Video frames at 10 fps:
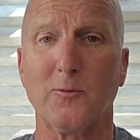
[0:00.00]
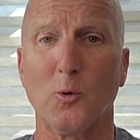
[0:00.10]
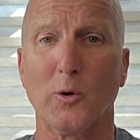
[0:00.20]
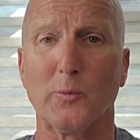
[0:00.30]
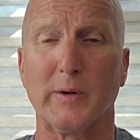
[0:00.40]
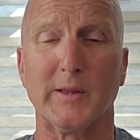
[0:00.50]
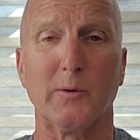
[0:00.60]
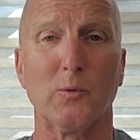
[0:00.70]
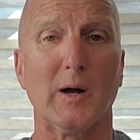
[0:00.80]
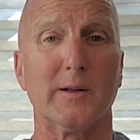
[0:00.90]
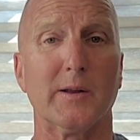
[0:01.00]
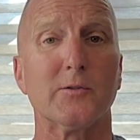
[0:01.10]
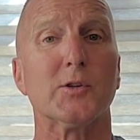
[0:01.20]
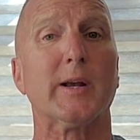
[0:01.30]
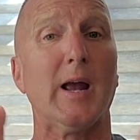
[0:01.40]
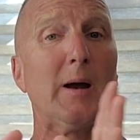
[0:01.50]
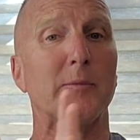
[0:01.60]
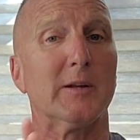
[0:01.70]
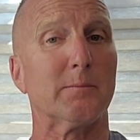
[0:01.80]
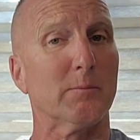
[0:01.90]
forward when they run. There's a
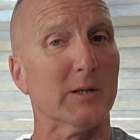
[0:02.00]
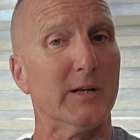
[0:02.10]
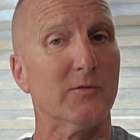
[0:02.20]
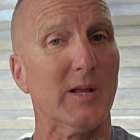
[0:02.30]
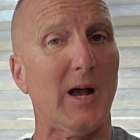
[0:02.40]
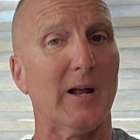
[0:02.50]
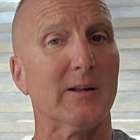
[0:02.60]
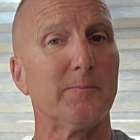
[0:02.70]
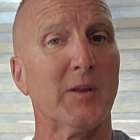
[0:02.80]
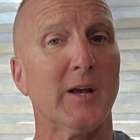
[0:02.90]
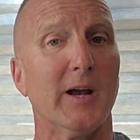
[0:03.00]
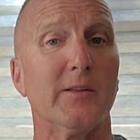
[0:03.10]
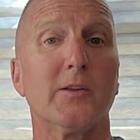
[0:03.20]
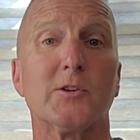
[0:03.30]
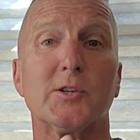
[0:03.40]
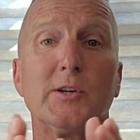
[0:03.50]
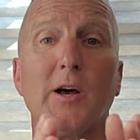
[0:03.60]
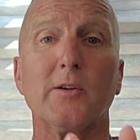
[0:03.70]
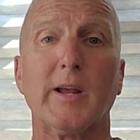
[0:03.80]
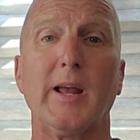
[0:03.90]
camp that believes that. And then there's
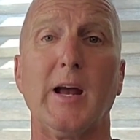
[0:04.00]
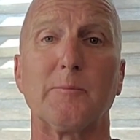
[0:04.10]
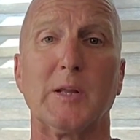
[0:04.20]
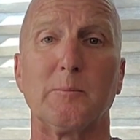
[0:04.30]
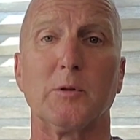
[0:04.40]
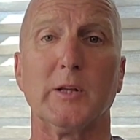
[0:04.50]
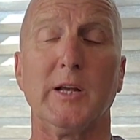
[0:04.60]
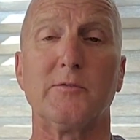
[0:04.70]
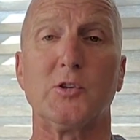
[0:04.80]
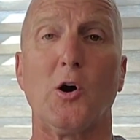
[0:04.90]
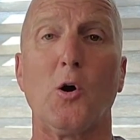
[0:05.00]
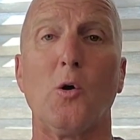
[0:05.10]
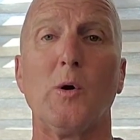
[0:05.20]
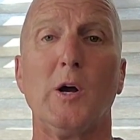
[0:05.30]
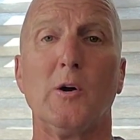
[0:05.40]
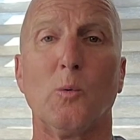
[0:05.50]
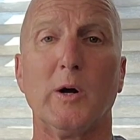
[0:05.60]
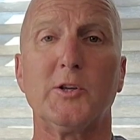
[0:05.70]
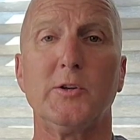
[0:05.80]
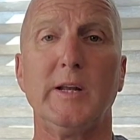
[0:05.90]
another camp that believes, no,
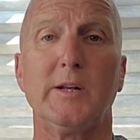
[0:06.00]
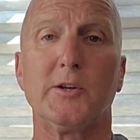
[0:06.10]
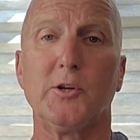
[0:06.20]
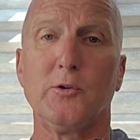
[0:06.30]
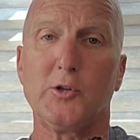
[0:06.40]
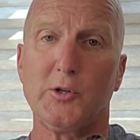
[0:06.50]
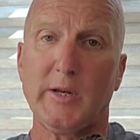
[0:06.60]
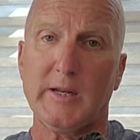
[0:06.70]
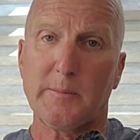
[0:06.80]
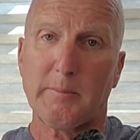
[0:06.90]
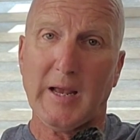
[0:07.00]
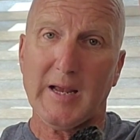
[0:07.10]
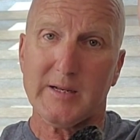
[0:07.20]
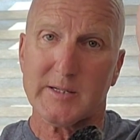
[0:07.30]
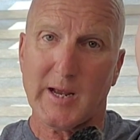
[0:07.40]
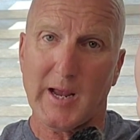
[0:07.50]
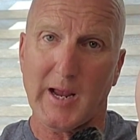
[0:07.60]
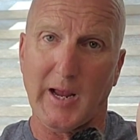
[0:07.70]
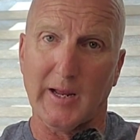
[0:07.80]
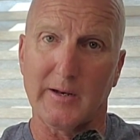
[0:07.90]
what you need to do is you need to
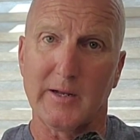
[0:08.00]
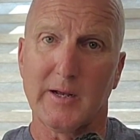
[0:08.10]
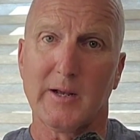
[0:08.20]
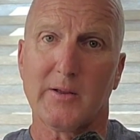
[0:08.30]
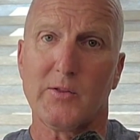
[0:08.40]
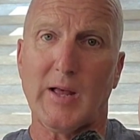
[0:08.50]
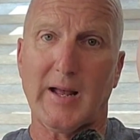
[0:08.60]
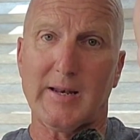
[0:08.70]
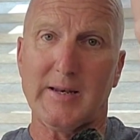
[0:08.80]
maintain that